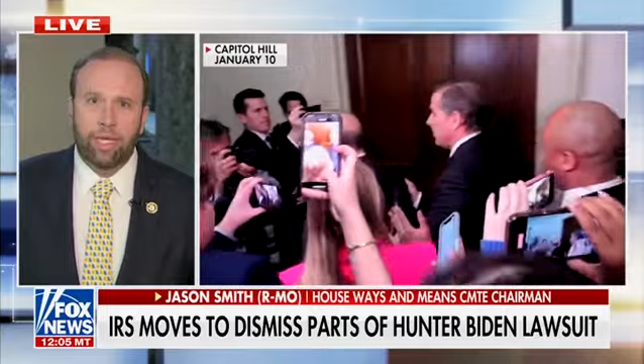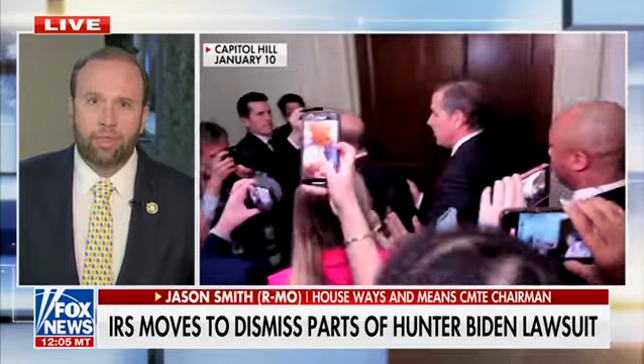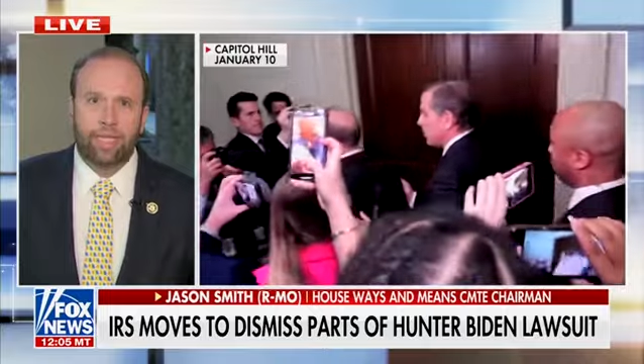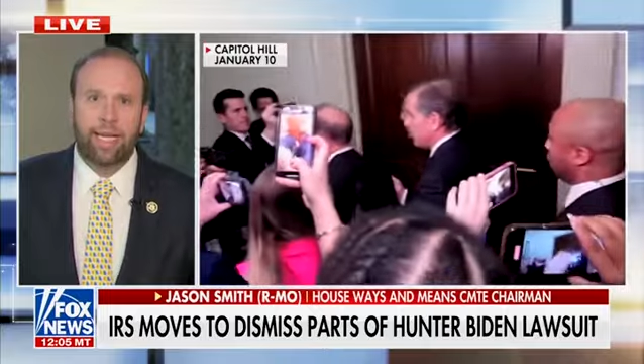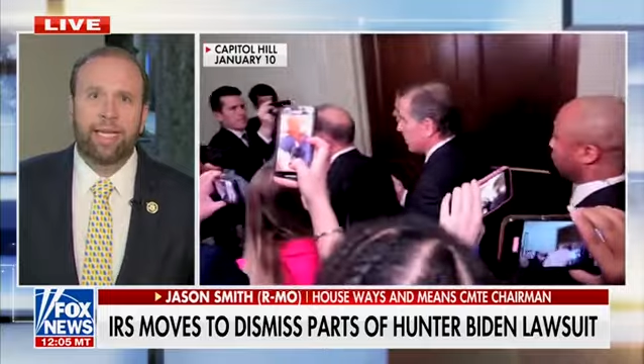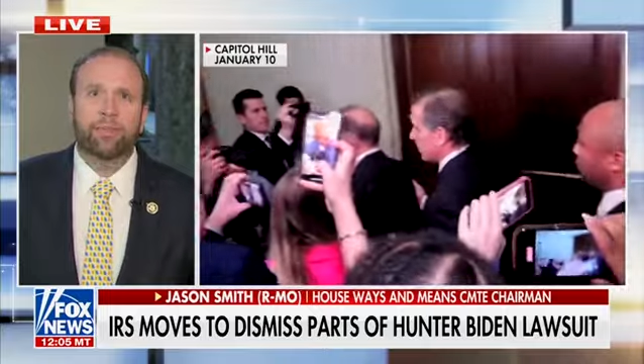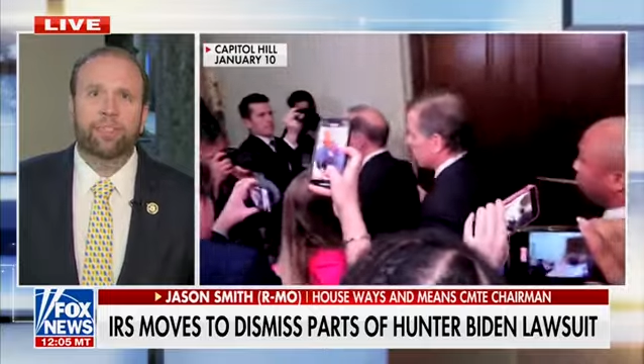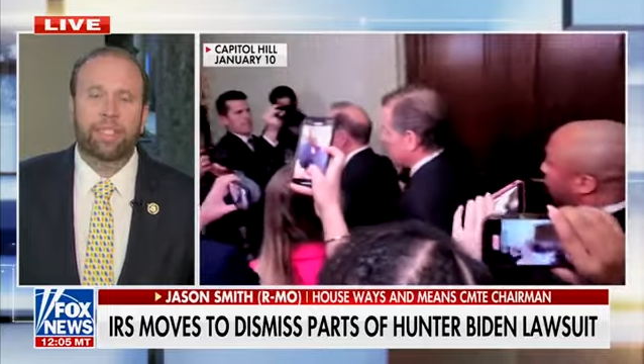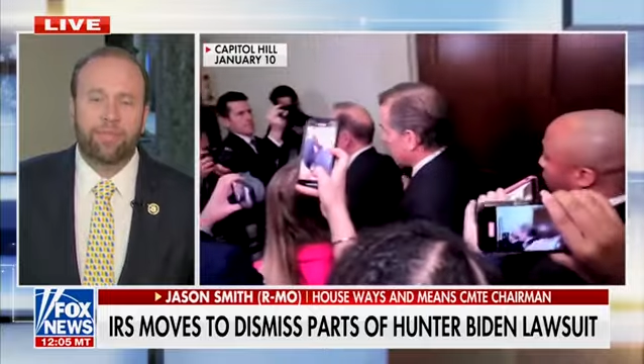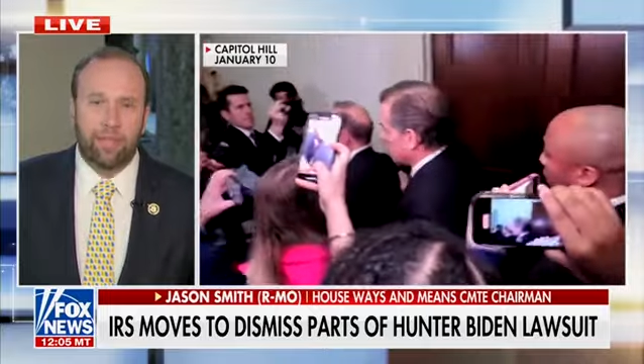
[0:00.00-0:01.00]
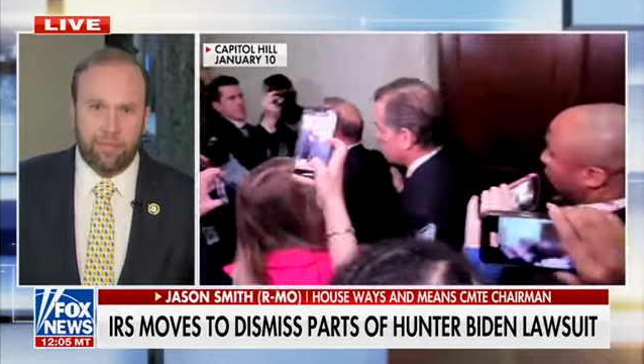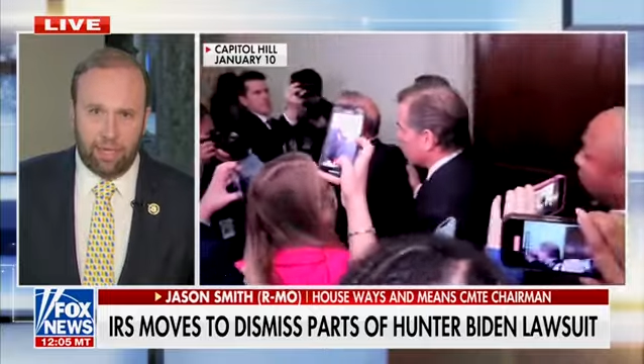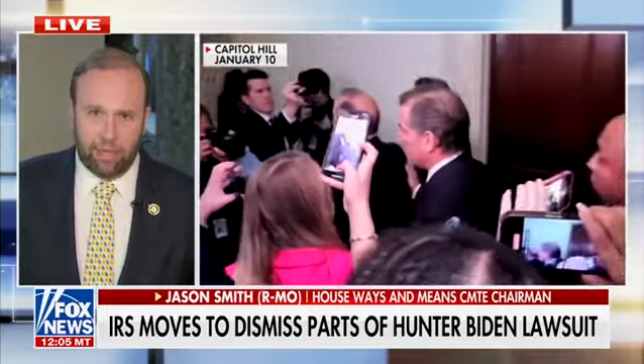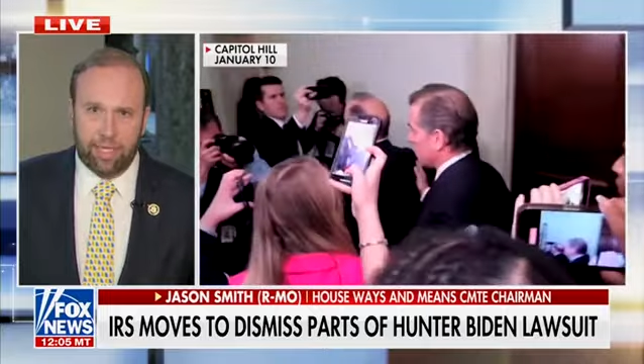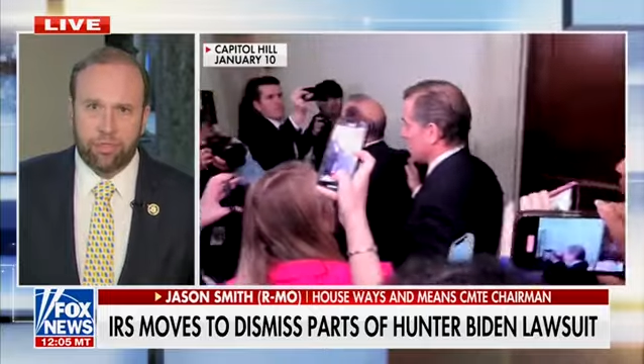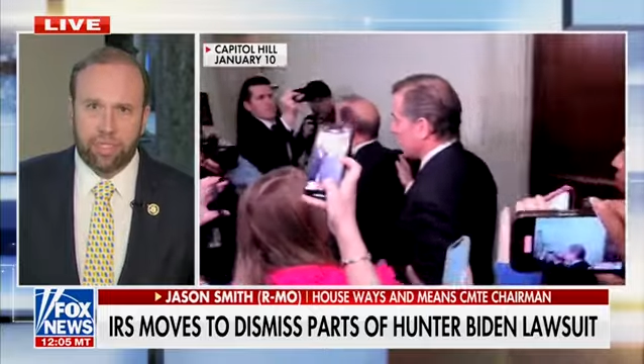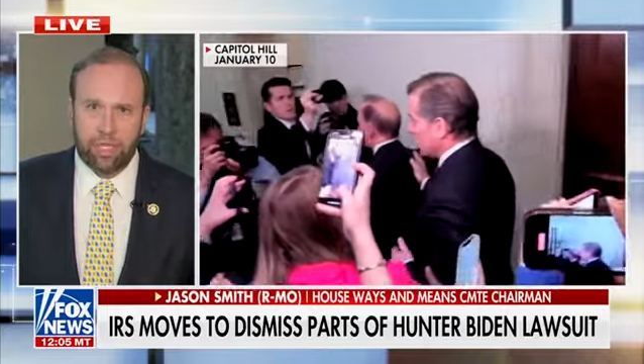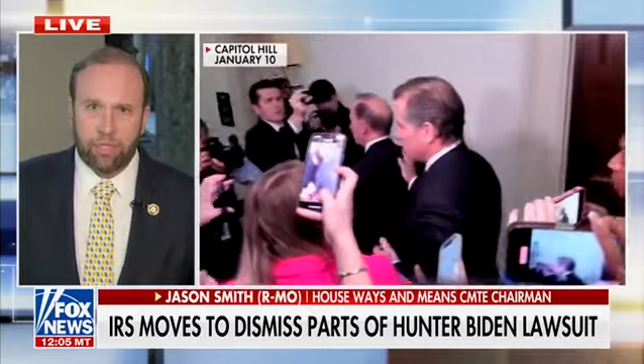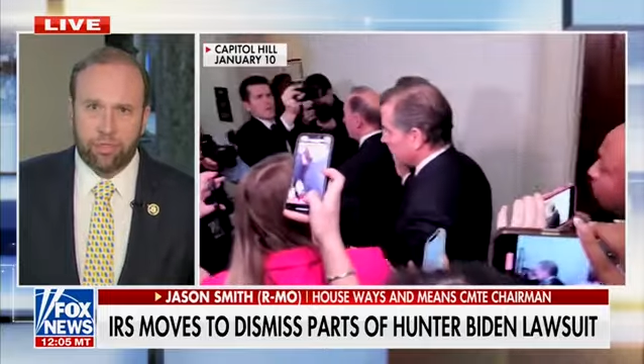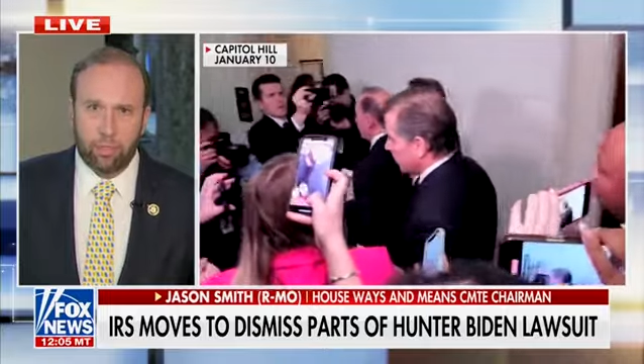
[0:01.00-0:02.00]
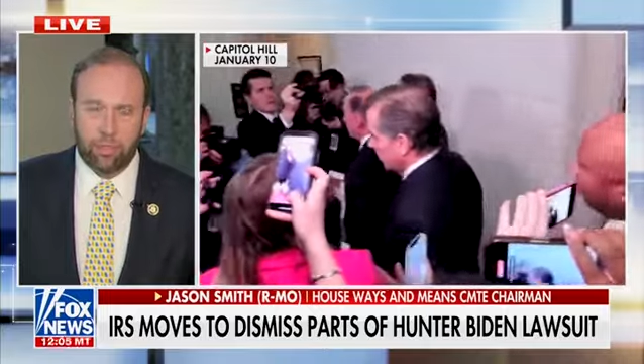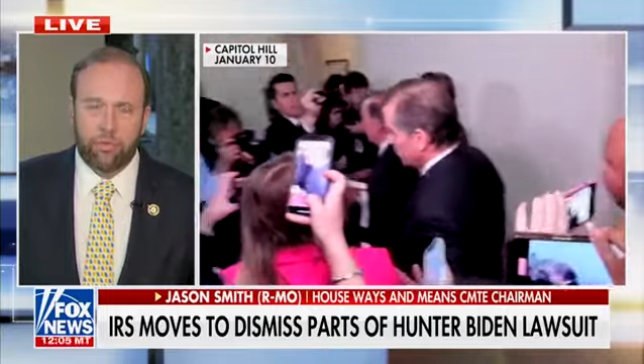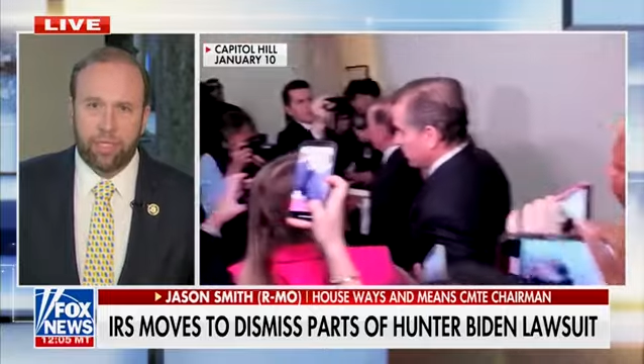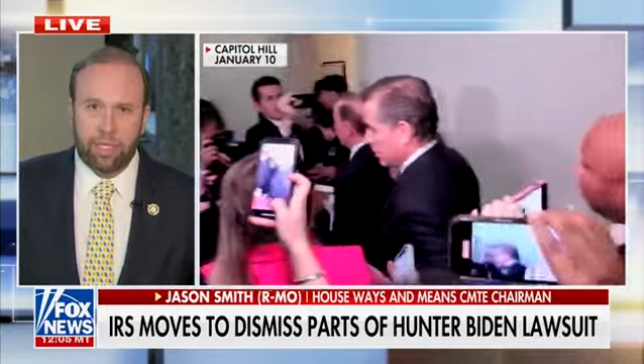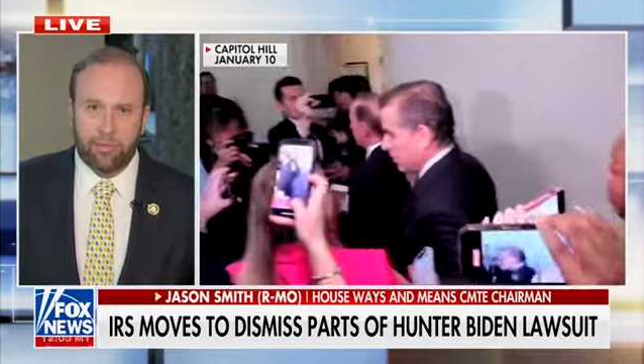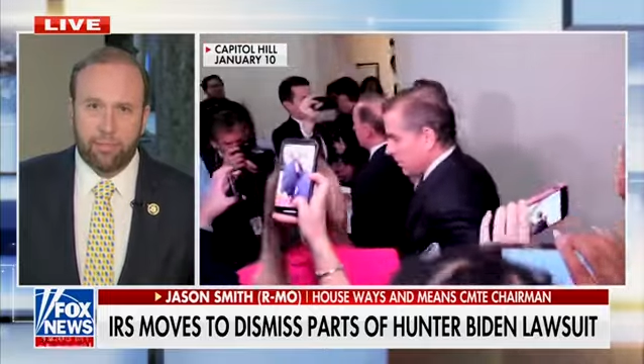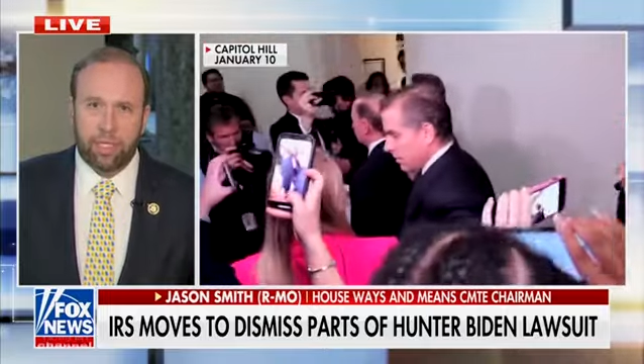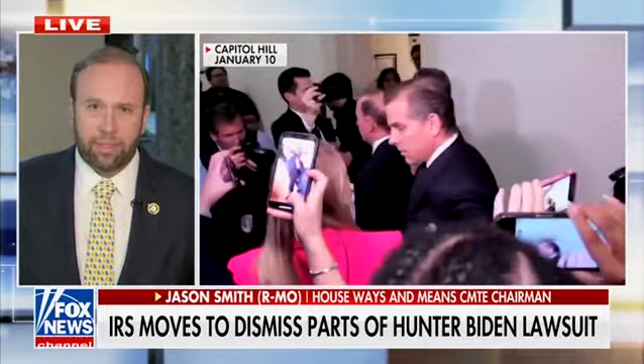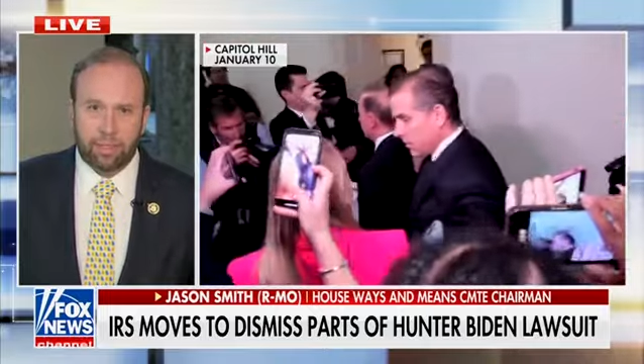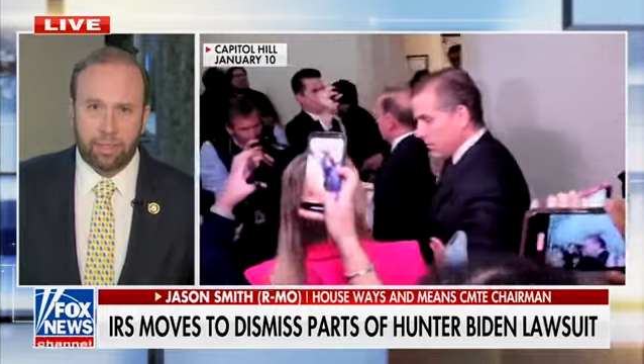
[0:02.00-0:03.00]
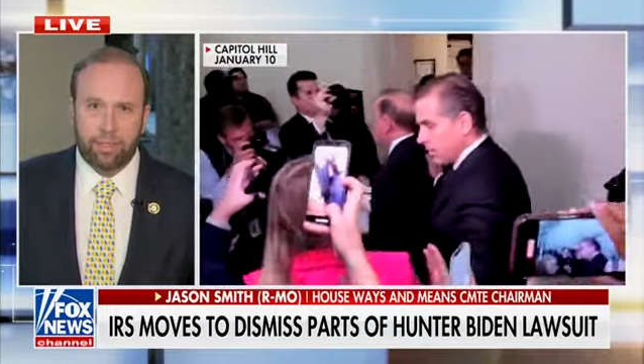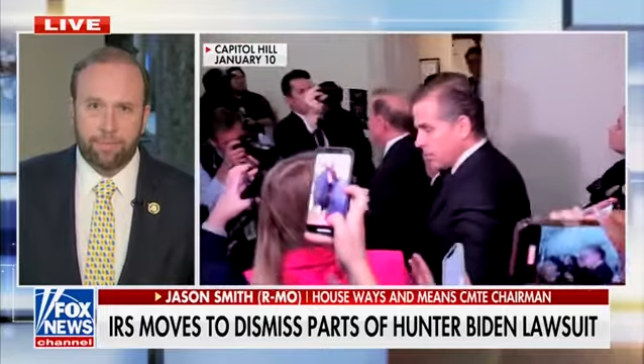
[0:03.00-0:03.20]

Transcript: else, $875,000 worth for 11 pieces.